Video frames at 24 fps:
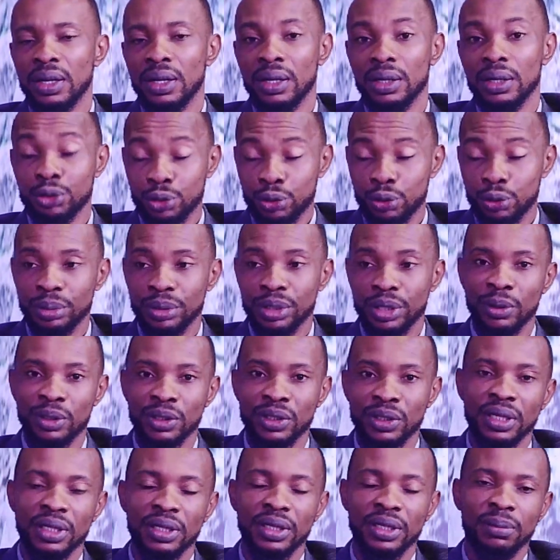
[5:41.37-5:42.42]
should be
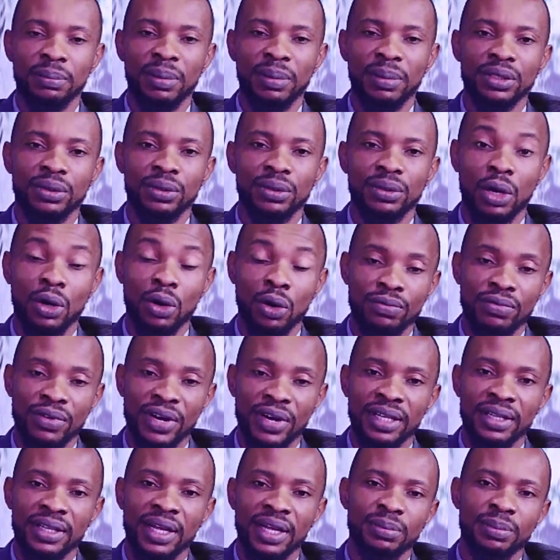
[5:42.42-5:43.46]
reported in that particular or
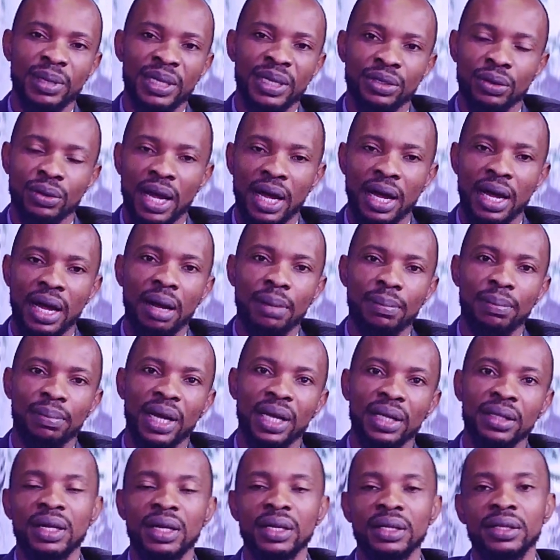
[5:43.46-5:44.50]
via that particular app.
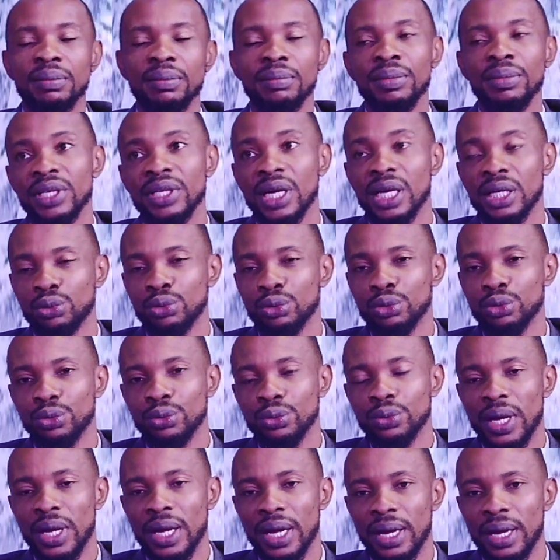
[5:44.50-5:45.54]
And then the media too
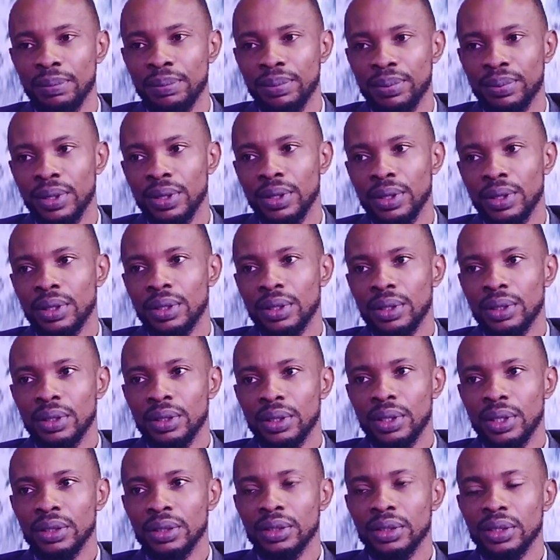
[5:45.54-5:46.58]
should help.
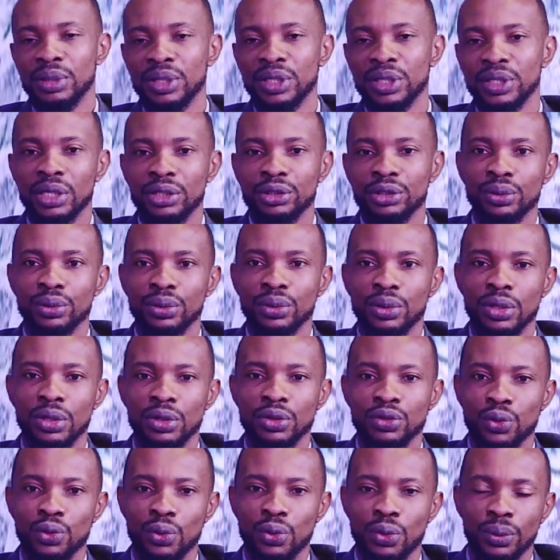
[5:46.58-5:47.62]
The media should
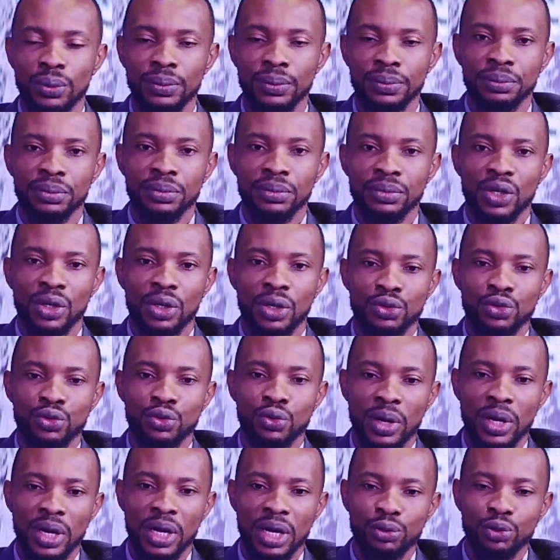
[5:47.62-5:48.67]
also
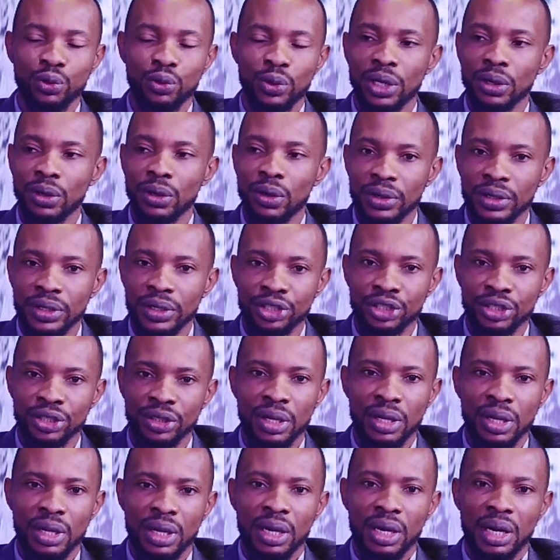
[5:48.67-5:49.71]
help to encourage
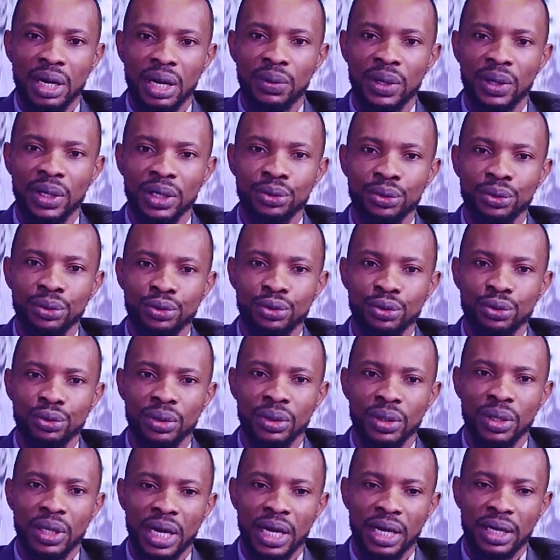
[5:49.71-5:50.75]
our youth
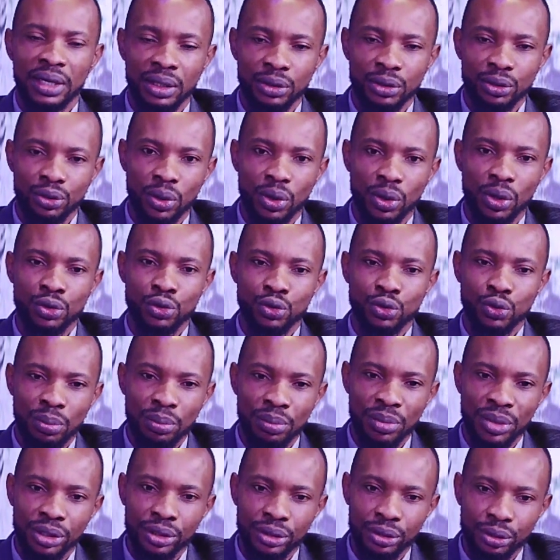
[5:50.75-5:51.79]
and then to also
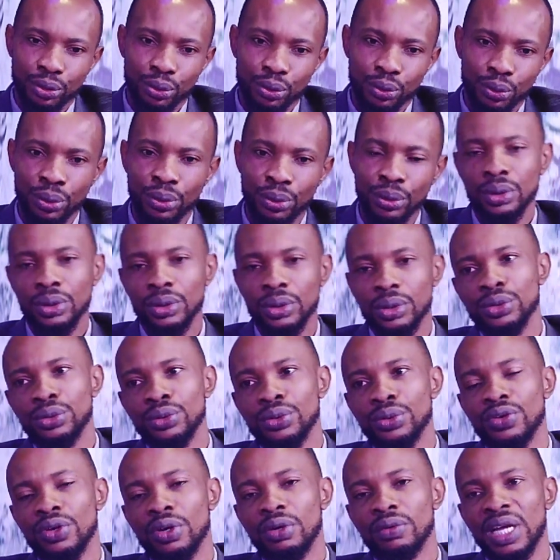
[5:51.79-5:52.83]
make due
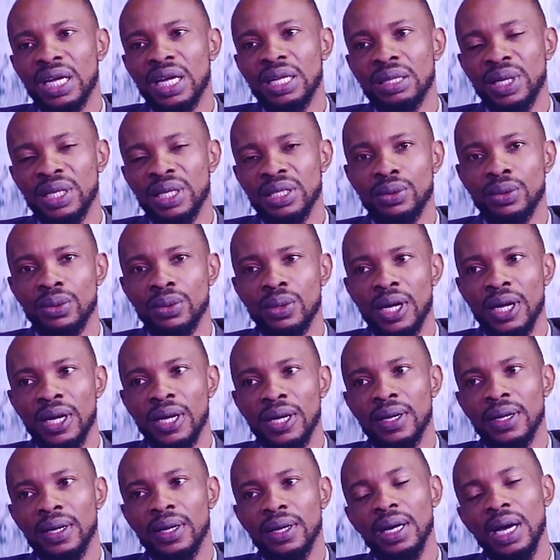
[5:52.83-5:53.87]
use of that particular
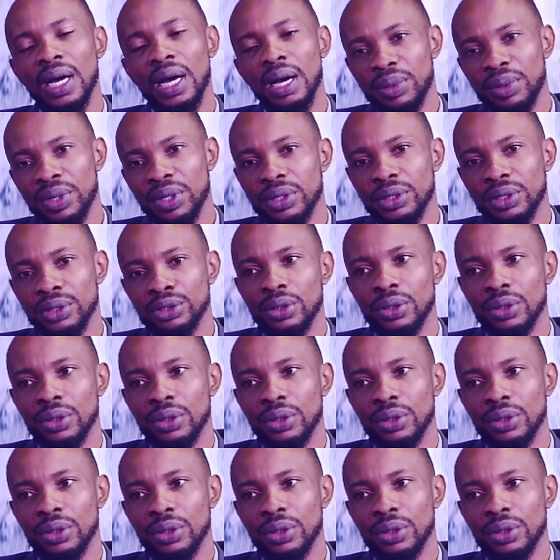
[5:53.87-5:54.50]
application.